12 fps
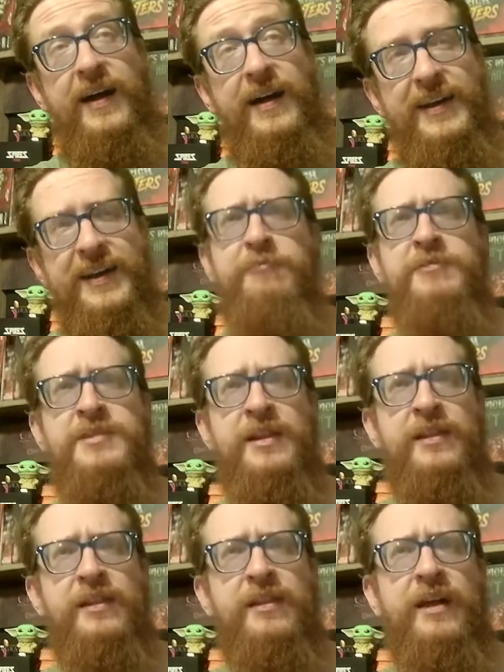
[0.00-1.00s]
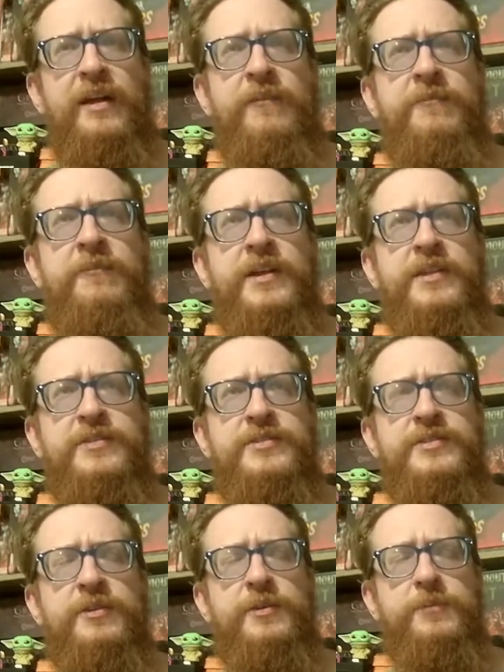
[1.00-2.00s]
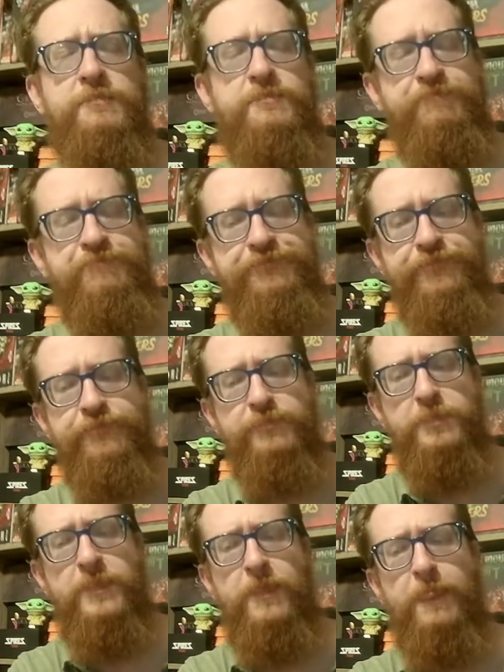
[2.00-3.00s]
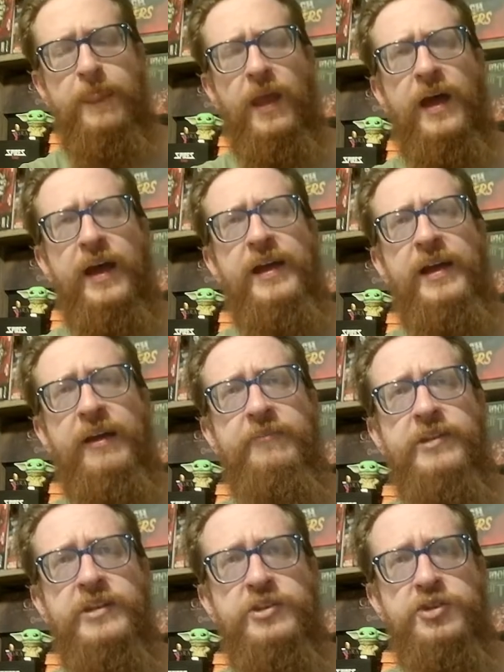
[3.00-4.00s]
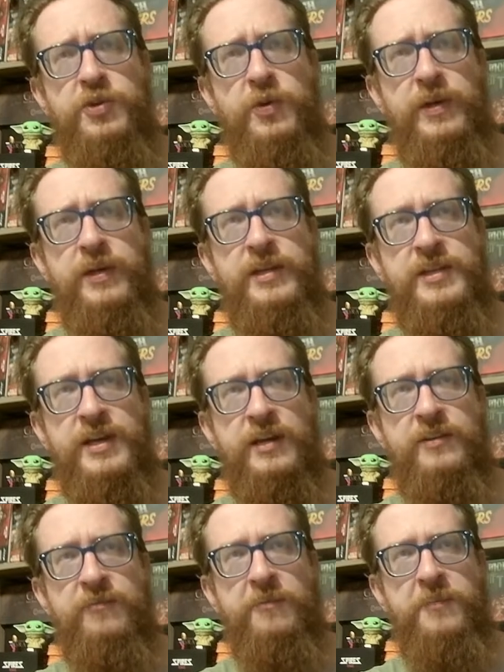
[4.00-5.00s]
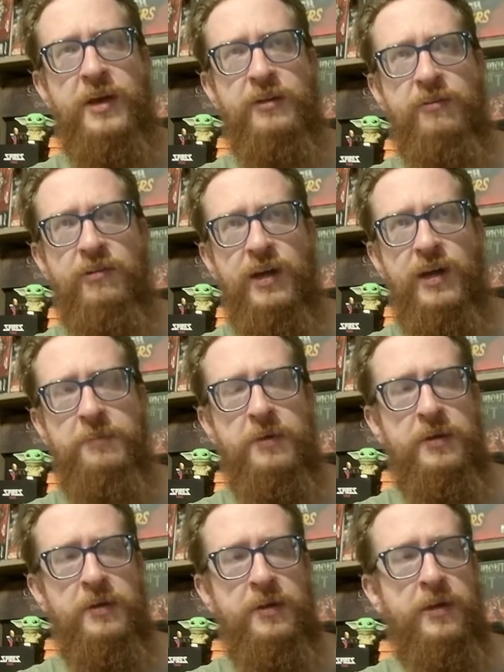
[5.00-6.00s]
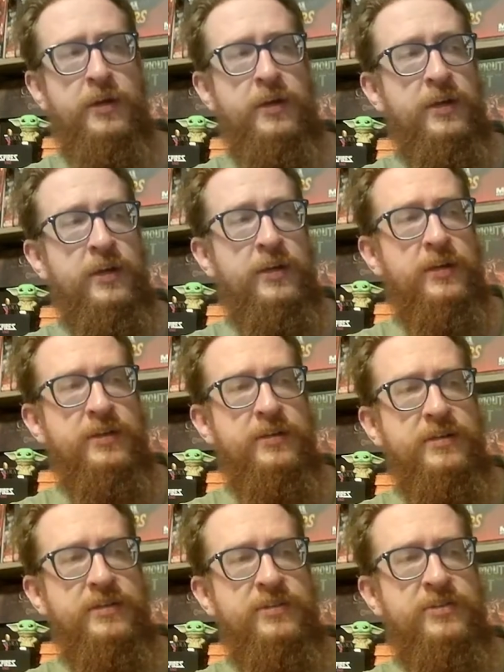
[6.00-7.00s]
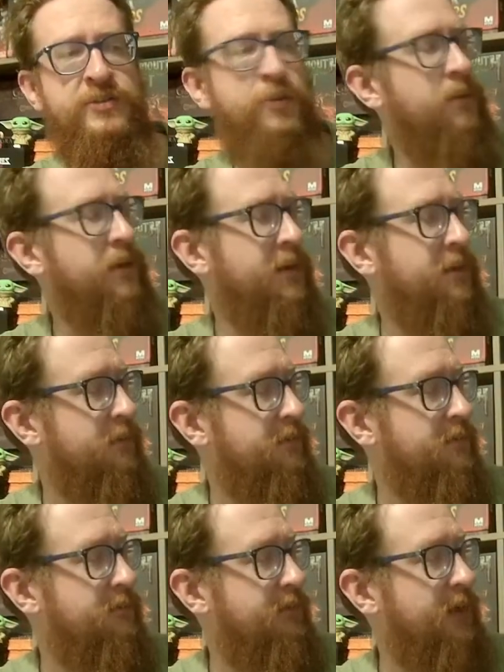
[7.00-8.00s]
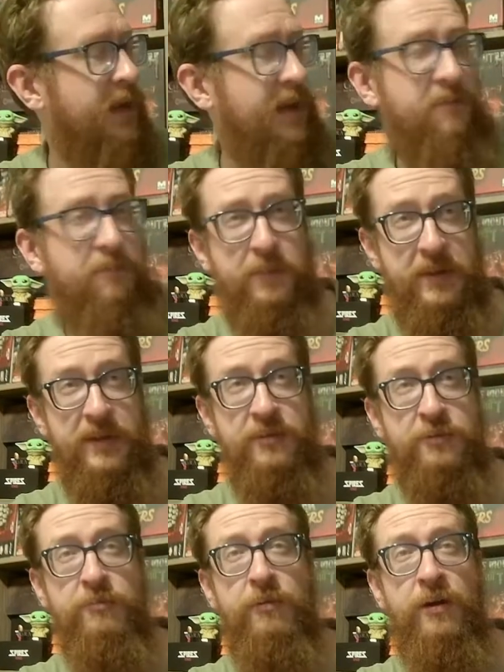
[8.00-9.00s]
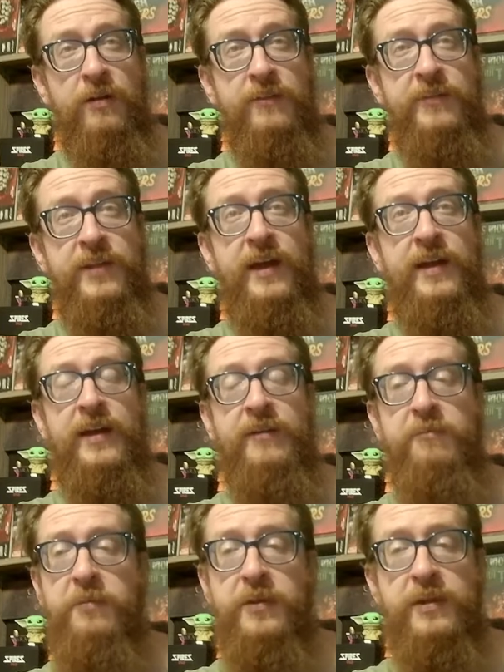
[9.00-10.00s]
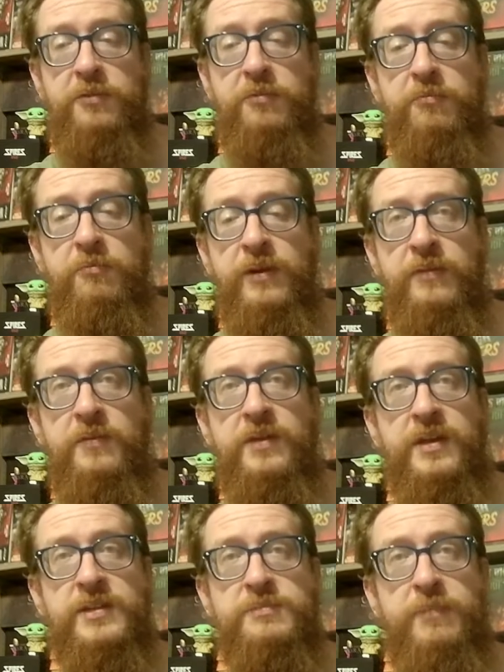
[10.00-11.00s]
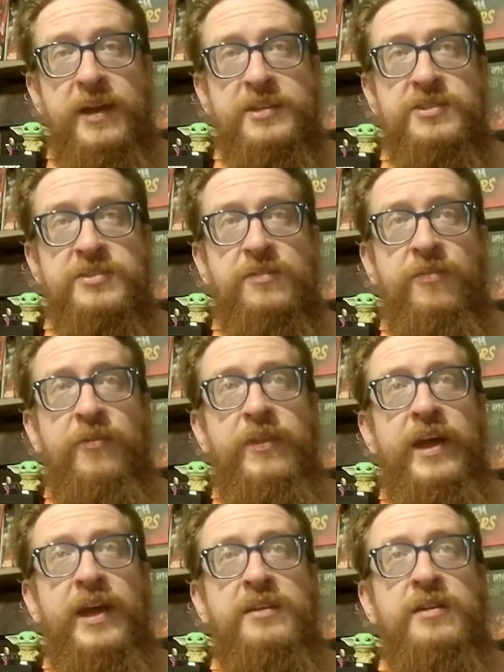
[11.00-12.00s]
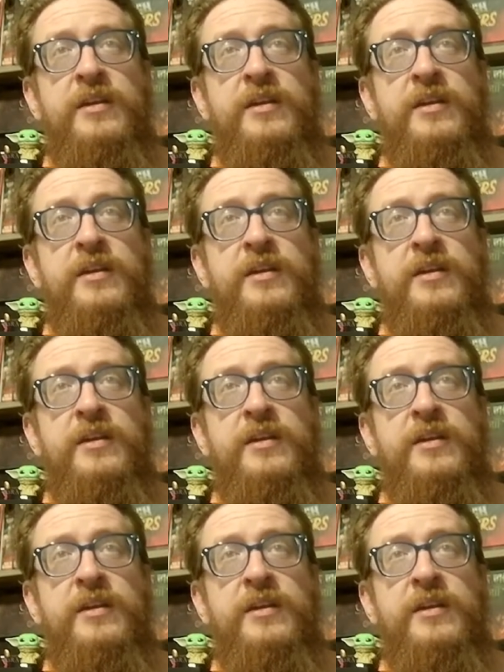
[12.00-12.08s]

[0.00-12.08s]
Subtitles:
And it was a lot of fun. So I have enjoyed Detective and Modern Crime Story. I have played through all of that. I have played through one of the expansions for that.